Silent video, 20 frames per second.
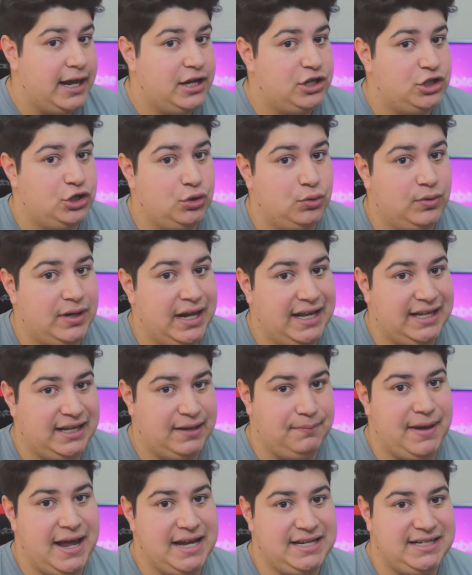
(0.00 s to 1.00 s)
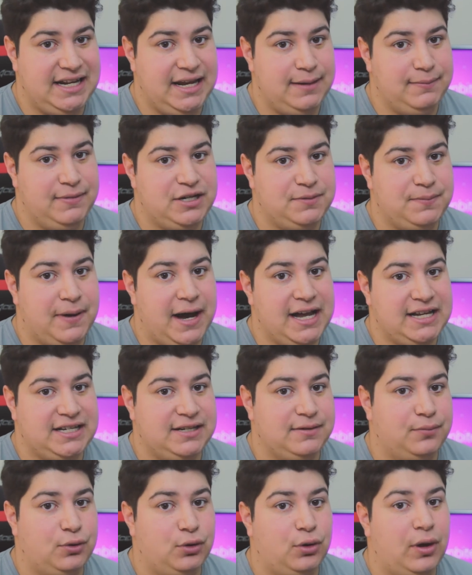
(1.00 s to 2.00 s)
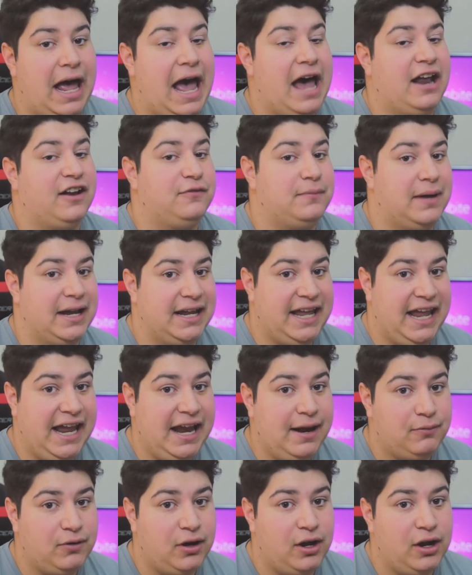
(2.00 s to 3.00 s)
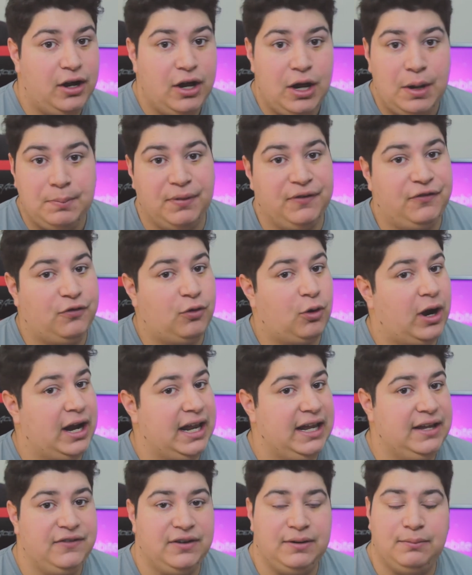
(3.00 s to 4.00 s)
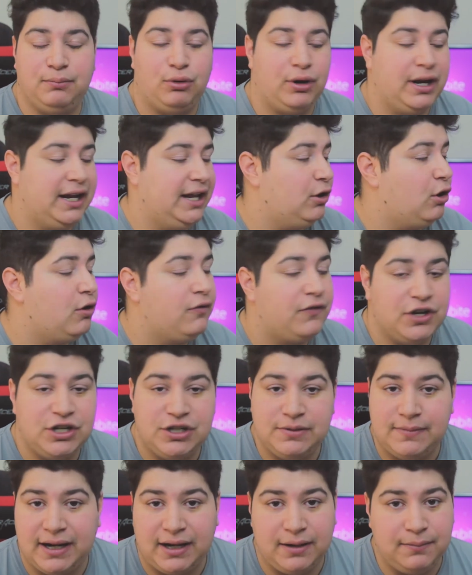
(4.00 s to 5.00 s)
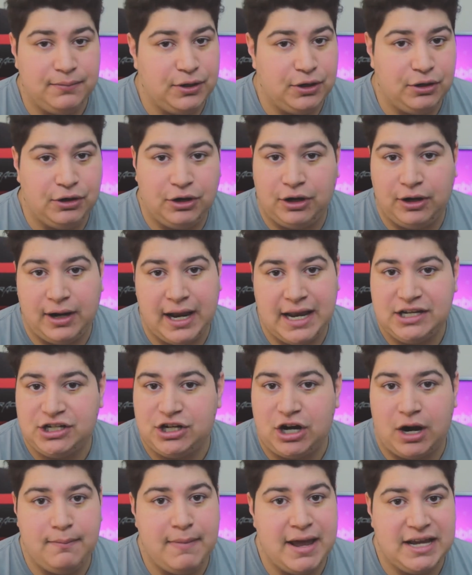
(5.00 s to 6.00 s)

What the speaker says: to get the best image possible out of my camera before I even bring it over to my computer and start